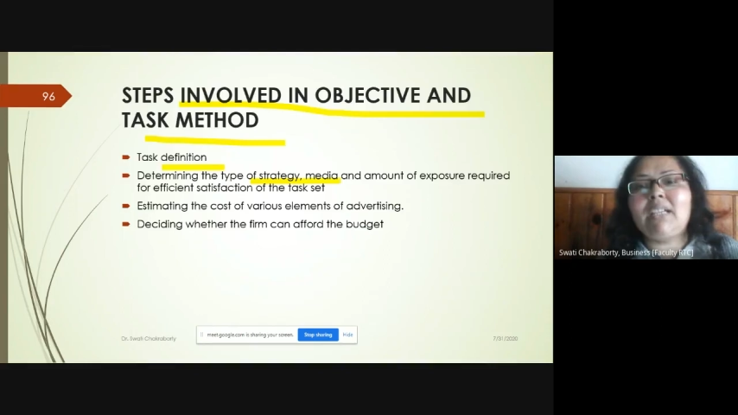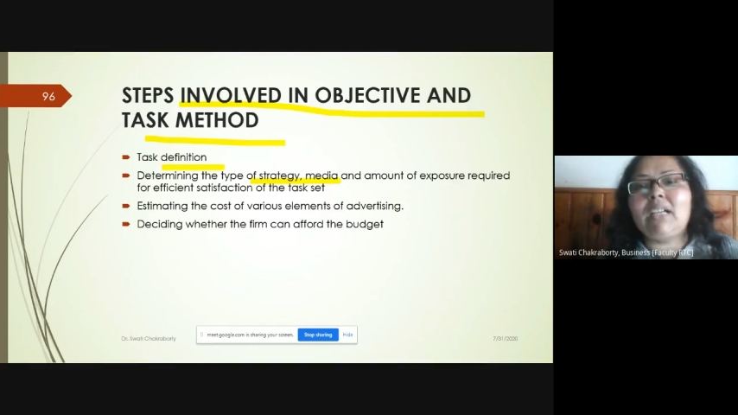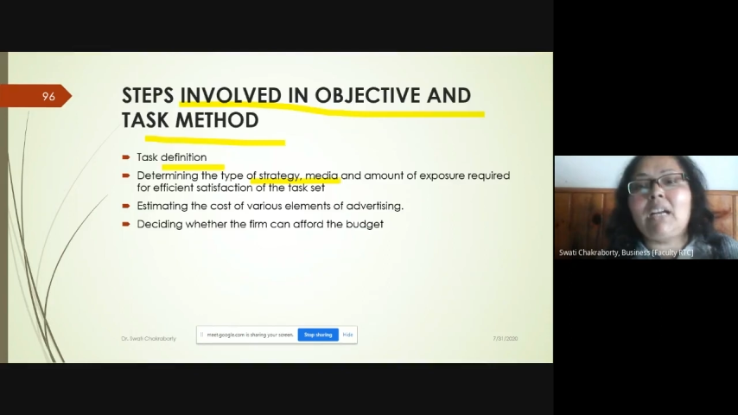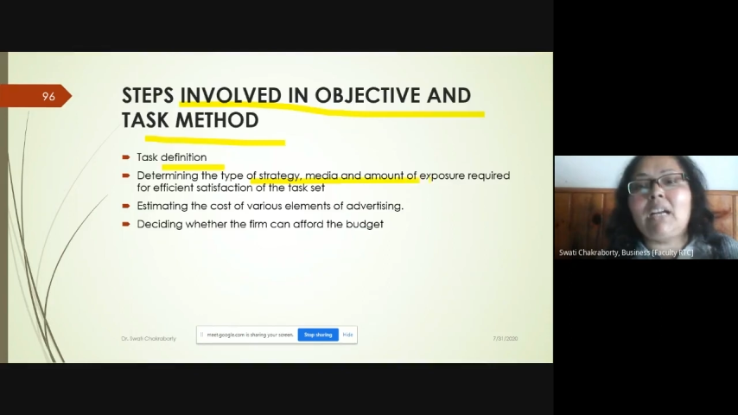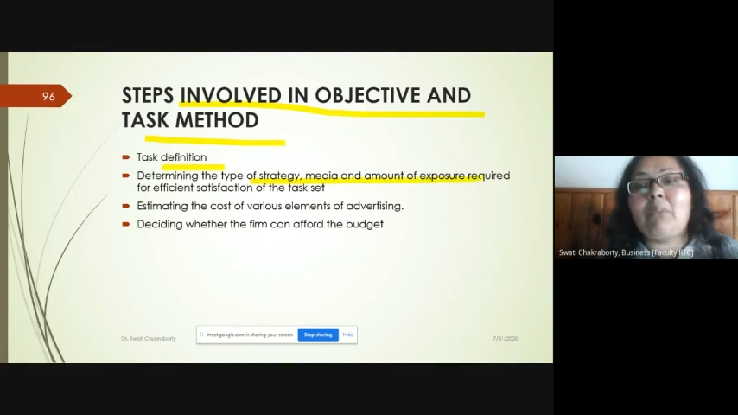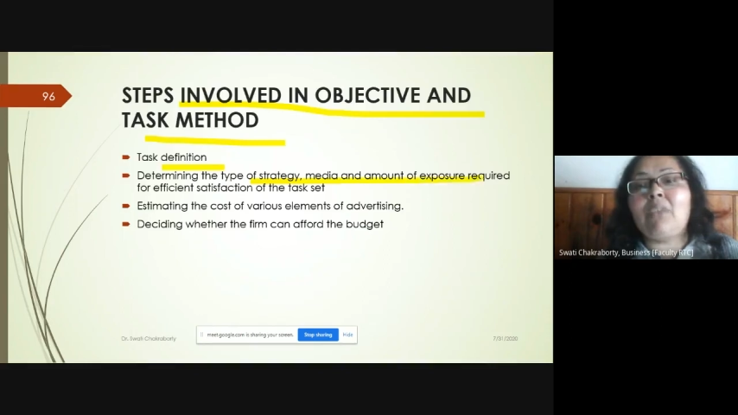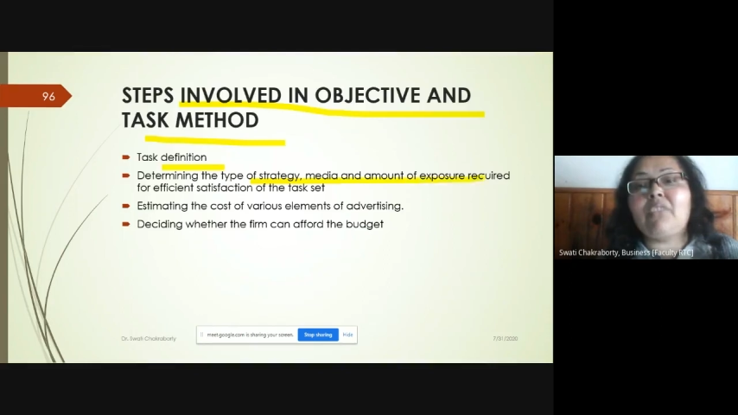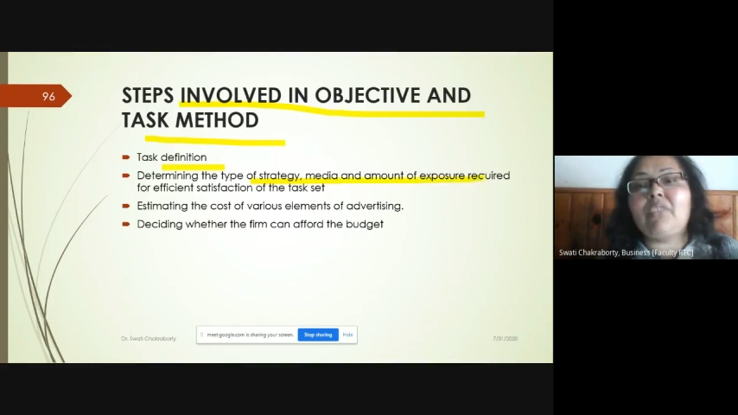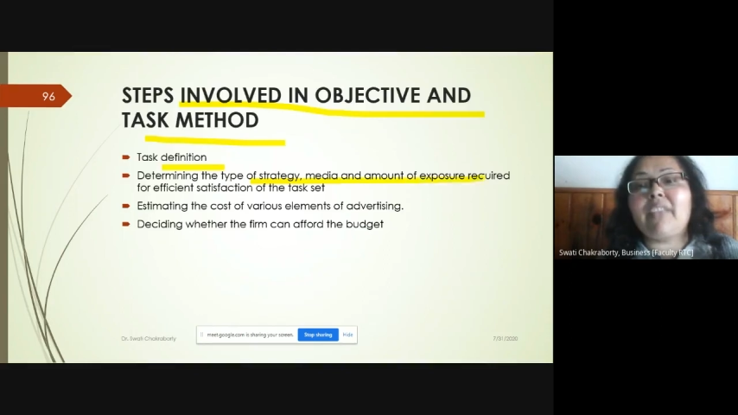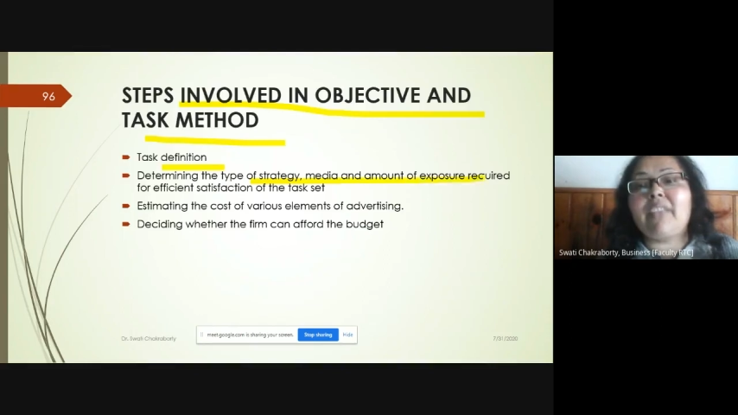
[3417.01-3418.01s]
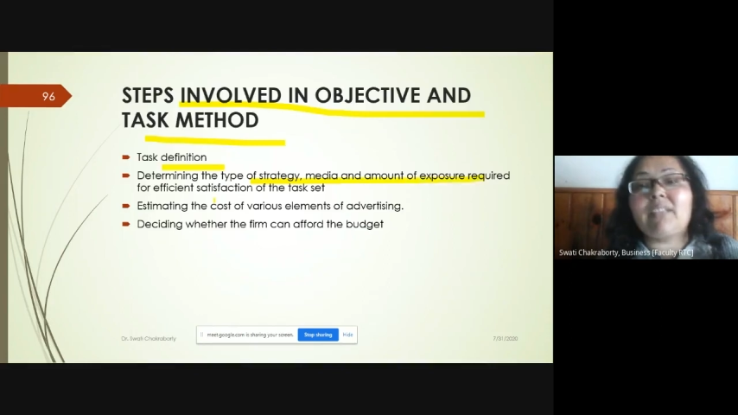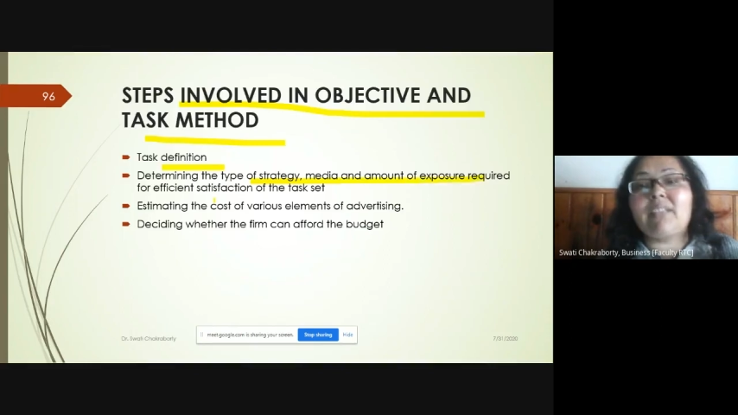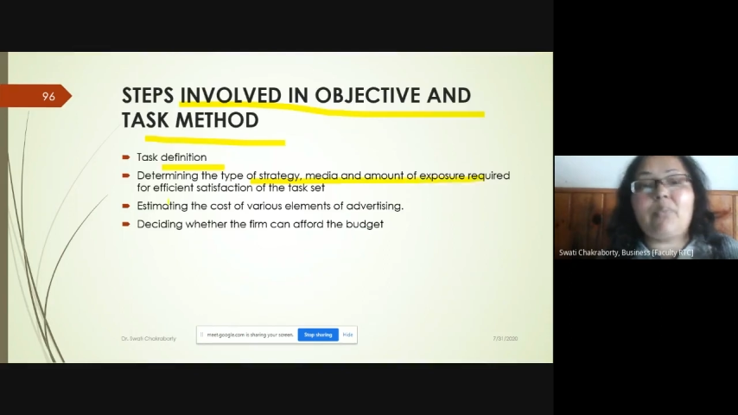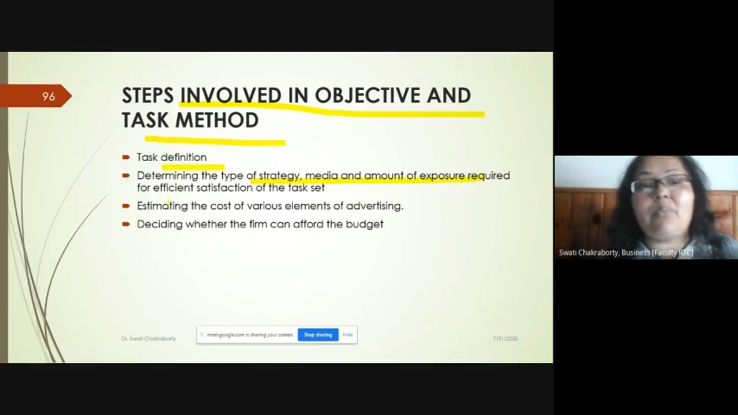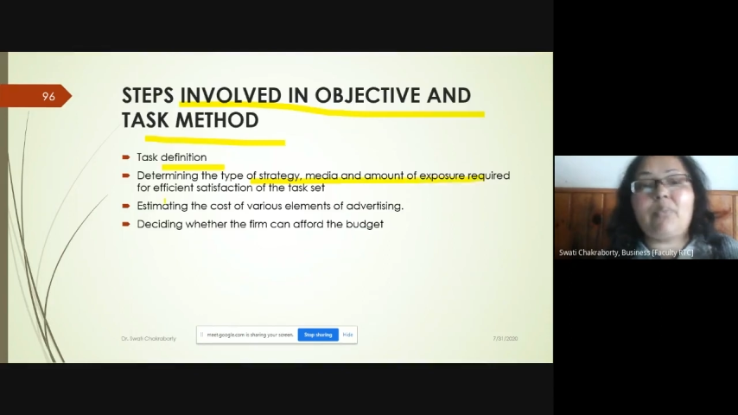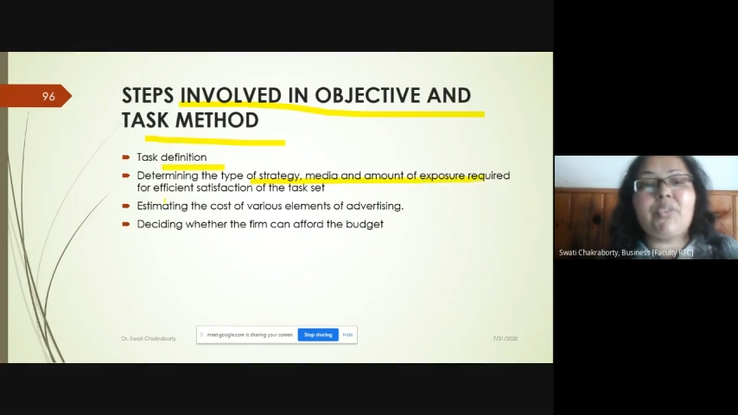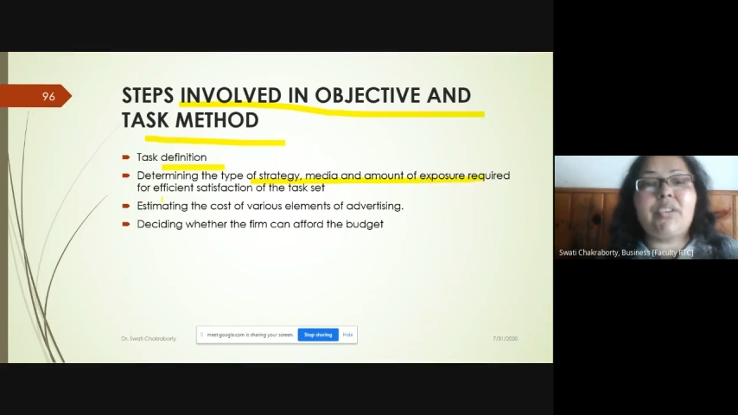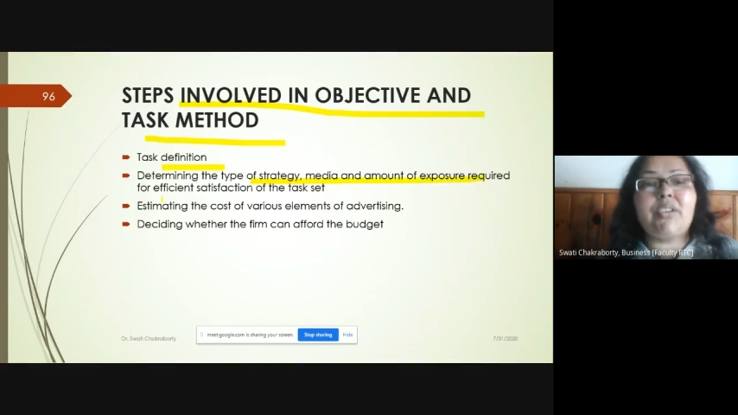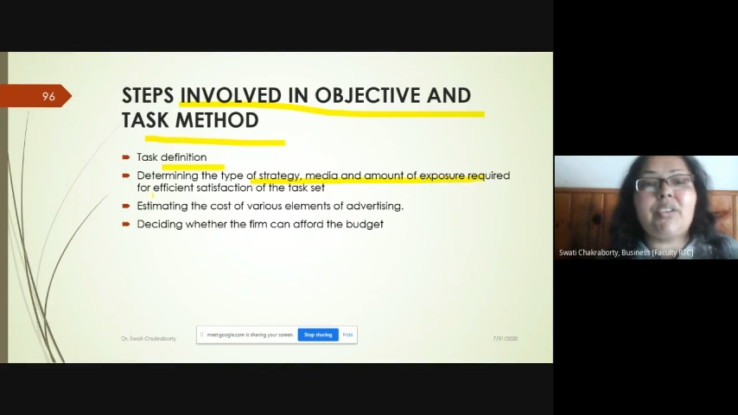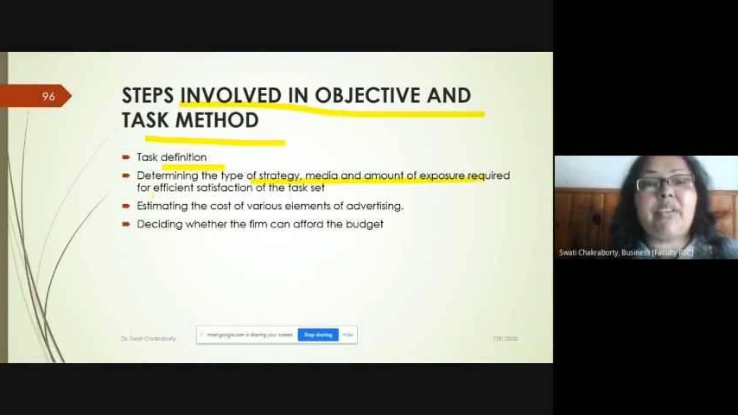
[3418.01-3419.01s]
amount of exposure
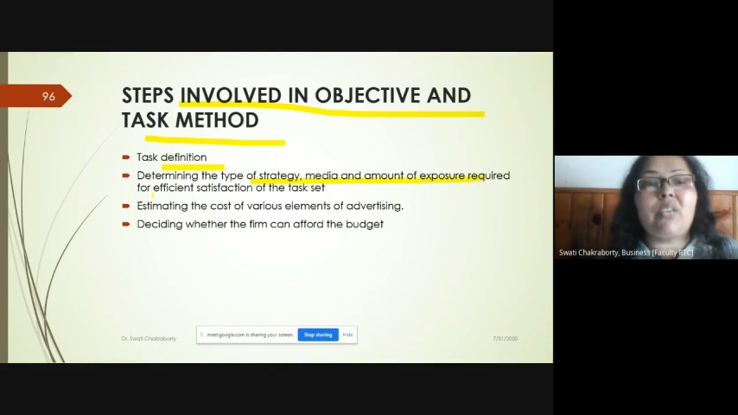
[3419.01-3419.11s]
required